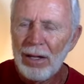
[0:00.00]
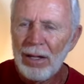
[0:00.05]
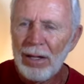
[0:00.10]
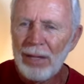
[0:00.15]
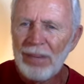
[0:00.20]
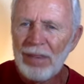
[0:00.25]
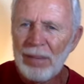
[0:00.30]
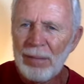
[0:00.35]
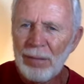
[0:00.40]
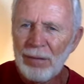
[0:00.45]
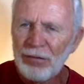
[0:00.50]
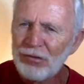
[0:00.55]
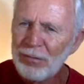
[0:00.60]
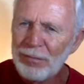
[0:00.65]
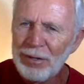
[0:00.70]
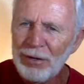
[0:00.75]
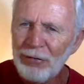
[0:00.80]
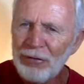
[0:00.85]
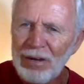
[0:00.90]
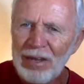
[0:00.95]
they must have
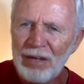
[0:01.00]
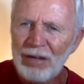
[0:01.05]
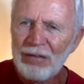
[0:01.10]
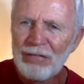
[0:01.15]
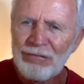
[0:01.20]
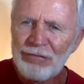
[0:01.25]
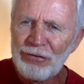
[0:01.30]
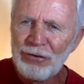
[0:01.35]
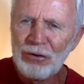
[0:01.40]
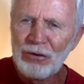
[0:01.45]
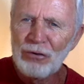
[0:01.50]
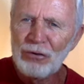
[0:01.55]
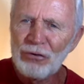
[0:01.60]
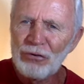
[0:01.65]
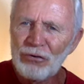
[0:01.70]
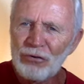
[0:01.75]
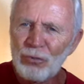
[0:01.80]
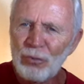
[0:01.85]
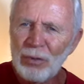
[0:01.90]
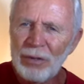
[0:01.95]
been really
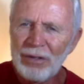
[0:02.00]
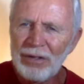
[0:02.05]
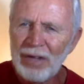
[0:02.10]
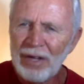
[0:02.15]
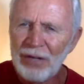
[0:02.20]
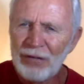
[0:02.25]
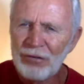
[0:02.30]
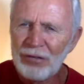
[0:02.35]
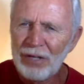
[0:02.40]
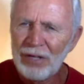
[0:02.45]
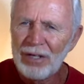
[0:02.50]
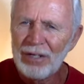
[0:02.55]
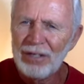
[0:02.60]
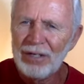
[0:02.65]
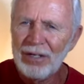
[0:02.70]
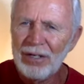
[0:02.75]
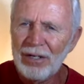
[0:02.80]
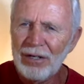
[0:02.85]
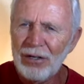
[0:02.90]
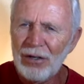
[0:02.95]
confused when they said
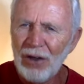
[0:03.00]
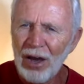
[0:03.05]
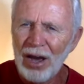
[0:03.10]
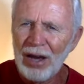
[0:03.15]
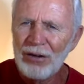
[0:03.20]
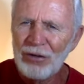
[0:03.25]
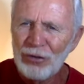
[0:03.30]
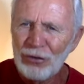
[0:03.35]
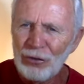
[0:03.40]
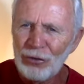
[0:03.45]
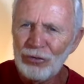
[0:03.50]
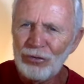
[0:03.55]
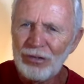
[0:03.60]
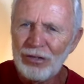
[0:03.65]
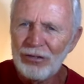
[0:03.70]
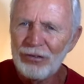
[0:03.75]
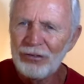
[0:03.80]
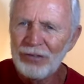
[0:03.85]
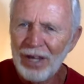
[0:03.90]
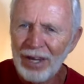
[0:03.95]
God
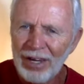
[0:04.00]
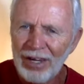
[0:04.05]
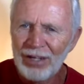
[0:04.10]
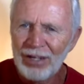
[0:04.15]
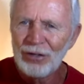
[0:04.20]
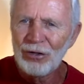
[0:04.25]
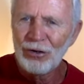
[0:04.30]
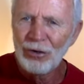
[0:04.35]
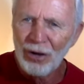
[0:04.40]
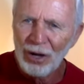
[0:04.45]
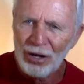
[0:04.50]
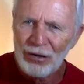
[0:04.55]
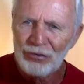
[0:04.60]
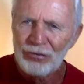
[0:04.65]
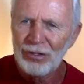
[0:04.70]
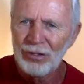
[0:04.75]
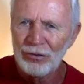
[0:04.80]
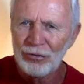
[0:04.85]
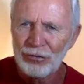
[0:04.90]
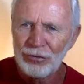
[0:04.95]
uses second
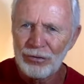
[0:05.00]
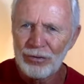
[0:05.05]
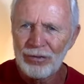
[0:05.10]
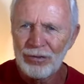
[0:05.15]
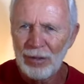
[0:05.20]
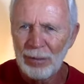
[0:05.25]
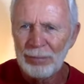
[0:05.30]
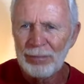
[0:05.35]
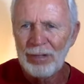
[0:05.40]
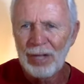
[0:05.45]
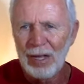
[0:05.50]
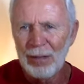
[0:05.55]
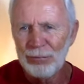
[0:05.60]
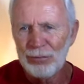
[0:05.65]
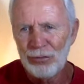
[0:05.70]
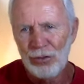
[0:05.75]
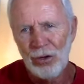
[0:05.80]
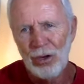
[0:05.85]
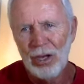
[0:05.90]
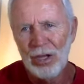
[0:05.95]
causes, sometimes
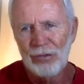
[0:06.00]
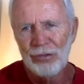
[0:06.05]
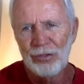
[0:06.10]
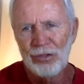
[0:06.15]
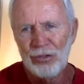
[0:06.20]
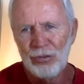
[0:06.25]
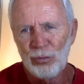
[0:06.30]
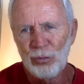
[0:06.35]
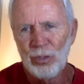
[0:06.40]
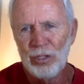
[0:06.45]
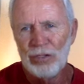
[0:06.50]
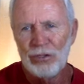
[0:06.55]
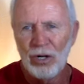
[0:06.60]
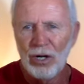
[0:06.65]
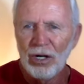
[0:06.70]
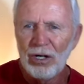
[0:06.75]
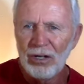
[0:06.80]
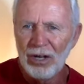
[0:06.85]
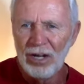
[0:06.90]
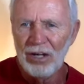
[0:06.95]
causes which are
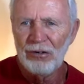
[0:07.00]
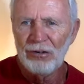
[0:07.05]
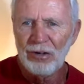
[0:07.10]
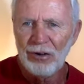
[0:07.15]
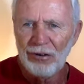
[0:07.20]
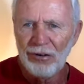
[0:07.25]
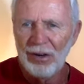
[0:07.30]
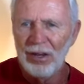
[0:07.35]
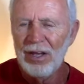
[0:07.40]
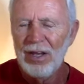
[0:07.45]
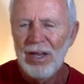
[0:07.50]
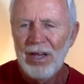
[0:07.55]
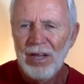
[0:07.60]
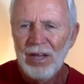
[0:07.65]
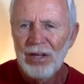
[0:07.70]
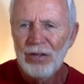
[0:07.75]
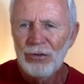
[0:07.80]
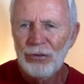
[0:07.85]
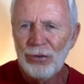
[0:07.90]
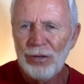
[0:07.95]
contrary
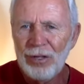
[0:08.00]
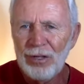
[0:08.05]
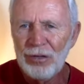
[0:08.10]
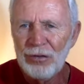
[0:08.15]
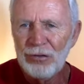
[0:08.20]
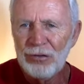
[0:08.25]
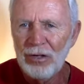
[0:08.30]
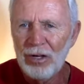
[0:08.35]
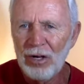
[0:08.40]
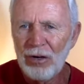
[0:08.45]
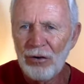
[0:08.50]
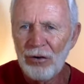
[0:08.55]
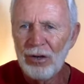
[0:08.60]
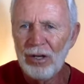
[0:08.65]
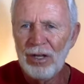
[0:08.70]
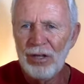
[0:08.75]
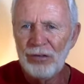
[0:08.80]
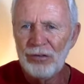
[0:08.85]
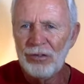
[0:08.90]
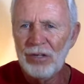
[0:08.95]
to his,
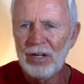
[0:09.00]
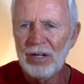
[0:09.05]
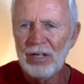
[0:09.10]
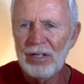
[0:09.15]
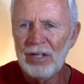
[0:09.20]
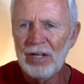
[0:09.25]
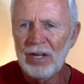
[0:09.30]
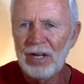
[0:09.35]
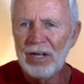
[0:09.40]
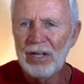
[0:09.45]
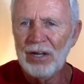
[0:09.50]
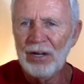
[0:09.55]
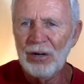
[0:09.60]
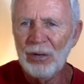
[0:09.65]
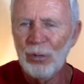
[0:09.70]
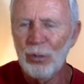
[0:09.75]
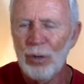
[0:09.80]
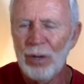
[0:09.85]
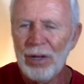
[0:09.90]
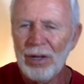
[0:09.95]
his de declared
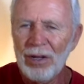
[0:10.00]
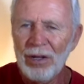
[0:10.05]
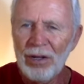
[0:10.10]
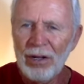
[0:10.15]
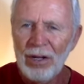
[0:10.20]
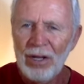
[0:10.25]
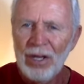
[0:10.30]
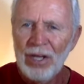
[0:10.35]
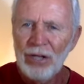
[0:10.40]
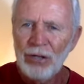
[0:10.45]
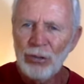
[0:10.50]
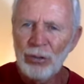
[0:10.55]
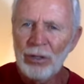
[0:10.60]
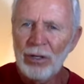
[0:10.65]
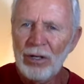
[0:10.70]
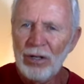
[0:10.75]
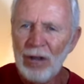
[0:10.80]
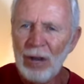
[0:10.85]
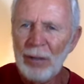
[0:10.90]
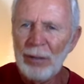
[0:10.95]
will to
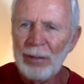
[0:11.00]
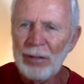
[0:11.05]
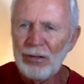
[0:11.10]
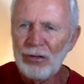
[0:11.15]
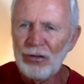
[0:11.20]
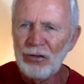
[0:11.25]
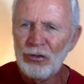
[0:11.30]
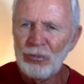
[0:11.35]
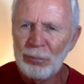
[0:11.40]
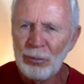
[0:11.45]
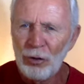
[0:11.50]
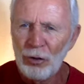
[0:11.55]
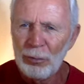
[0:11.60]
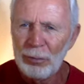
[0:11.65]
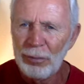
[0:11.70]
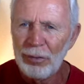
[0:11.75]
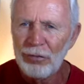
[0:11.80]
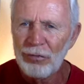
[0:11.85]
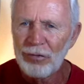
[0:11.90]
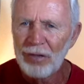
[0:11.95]
accomplish his
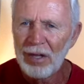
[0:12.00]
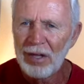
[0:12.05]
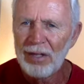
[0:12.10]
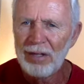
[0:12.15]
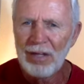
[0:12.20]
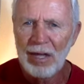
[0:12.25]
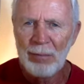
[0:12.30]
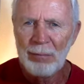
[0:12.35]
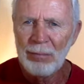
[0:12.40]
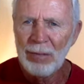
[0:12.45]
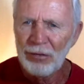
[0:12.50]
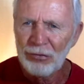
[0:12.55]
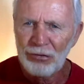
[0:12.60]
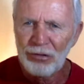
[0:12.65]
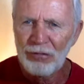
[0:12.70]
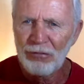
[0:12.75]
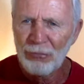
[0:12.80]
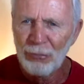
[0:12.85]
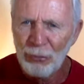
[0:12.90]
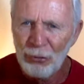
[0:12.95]
purpose. They, they must
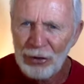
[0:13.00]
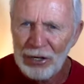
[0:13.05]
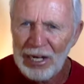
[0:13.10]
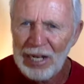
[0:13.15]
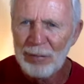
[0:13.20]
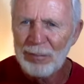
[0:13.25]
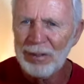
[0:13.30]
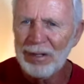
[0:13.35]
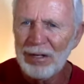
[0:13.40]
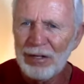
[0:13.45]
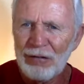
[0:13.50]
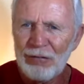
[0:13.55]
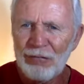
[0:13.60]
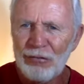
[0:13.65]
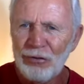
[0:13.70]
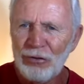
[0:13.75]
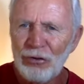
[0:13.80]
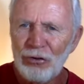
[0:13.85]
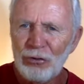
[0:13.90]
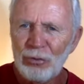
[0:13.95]
have really been
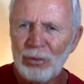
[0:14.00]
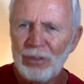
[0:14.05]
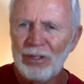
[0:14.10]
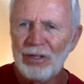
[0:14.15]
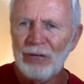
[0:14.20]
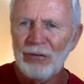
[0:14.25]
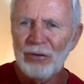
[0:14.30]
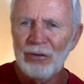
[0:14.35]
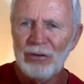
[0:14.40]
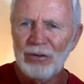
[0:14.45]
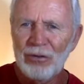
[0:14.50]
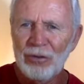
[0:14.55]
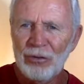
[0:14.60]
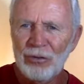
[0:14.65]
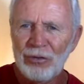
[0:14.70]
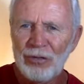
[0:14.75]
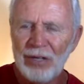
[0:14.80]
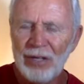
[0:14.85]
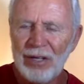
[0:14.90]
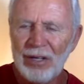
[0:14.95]
confused when they wrote
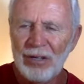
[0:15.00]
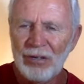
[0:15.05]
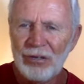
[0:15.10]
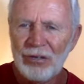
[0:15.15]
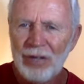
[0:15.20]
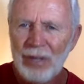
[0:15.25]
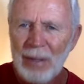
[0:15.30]
those things.